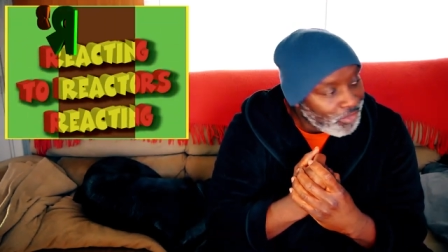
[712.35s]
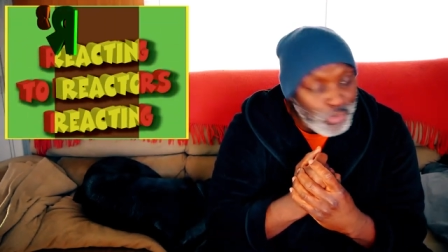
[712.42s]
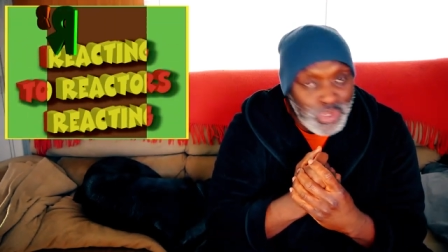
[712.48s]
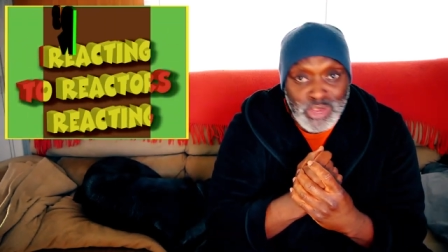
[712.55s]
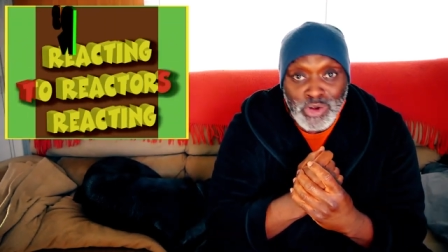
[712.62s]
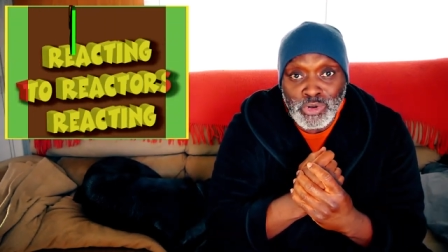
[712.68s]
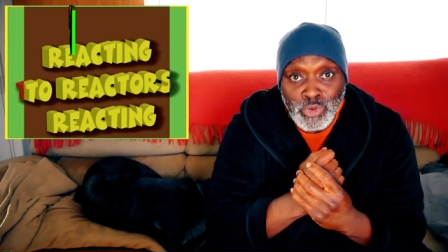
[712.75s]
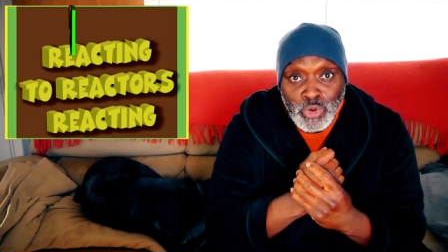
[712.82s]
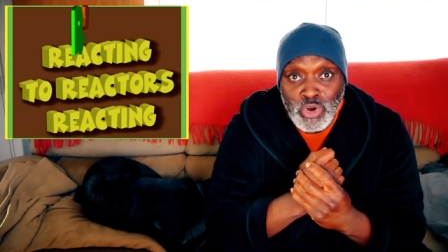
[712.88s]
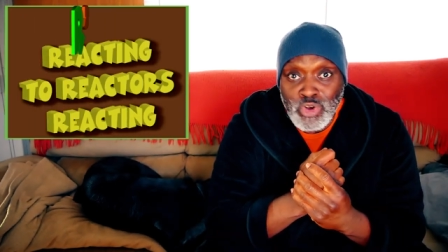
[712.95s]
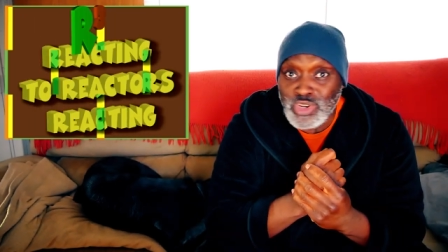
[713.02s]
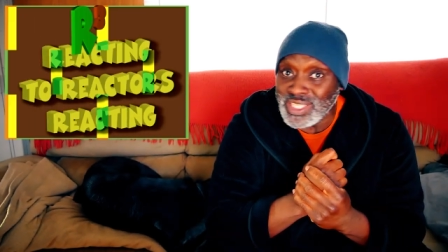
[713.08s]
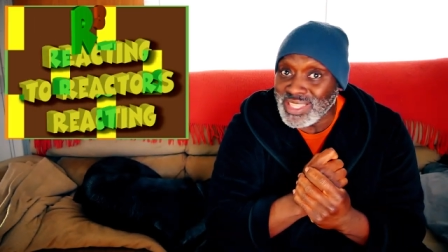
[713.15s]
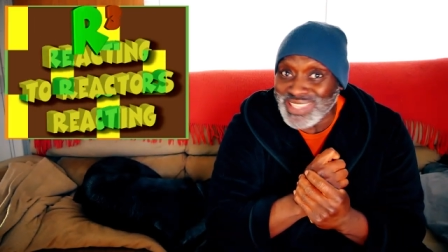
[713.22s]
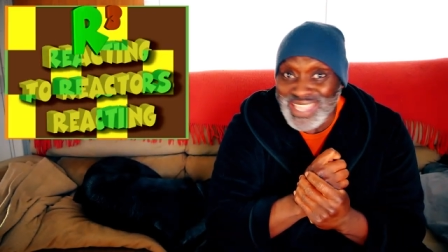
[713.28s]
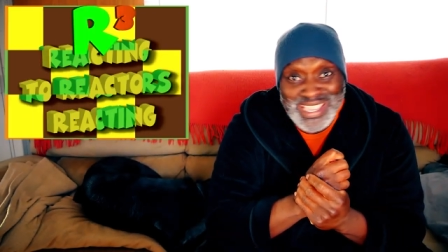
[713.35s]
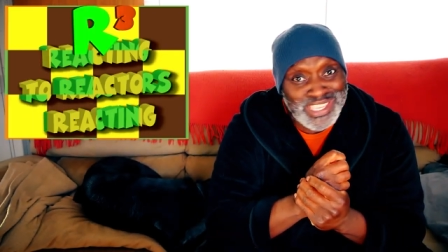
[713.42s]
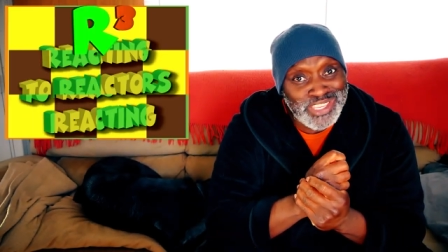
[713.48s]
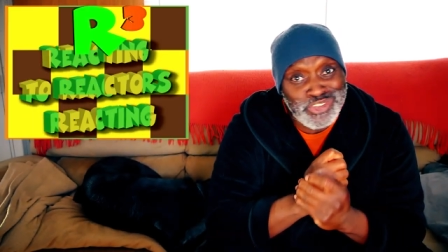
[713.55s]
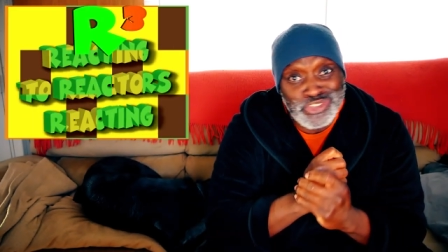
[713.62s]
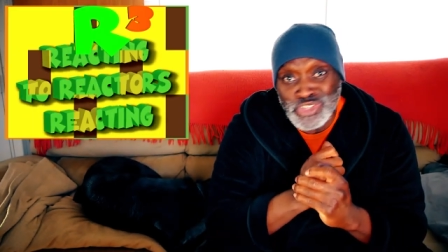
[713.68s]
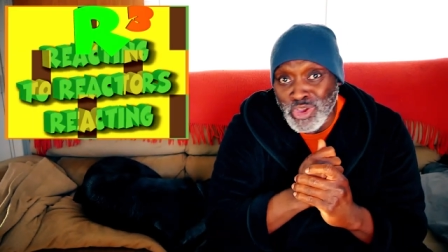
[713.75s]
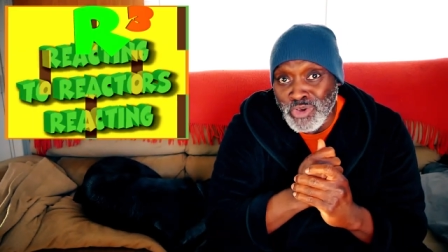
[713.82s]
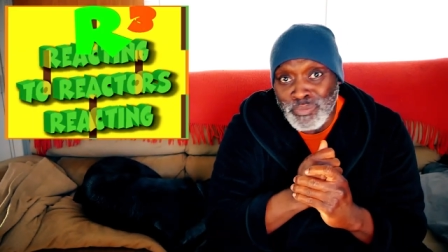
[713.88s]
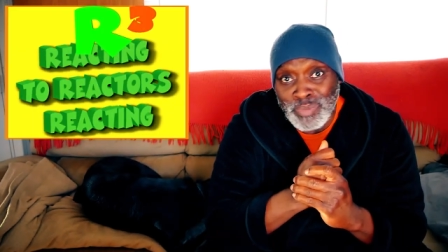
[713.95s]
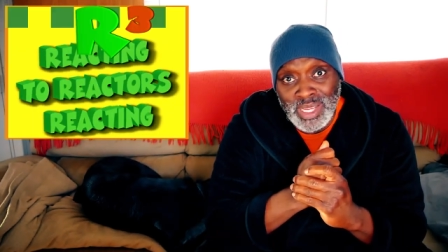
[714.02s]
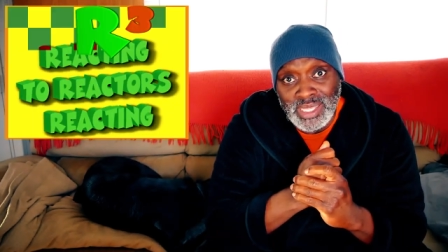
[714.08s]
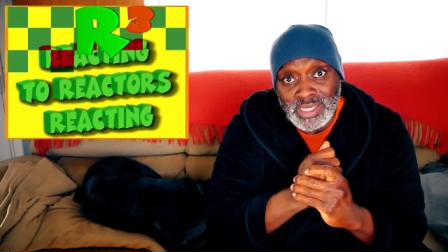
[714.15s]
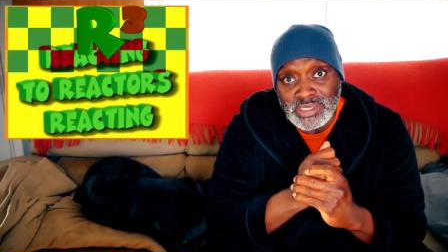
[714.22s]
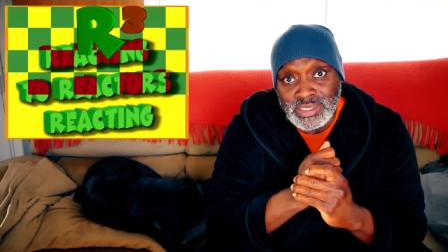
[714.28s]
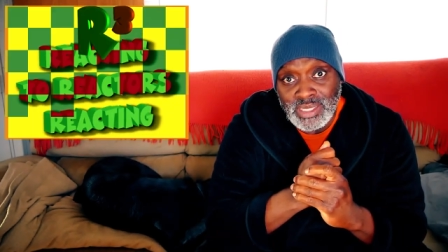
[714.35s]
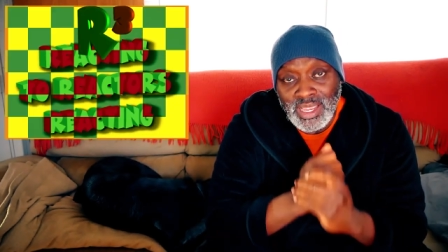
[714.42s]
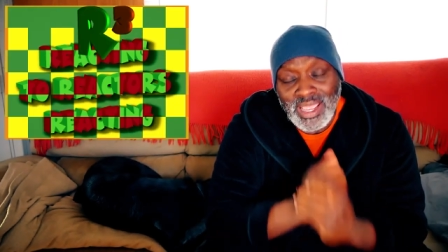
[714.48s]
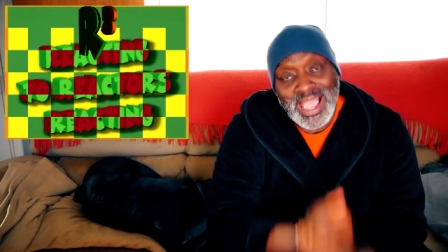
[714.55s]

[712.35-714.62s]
We are growing. Thank you so much.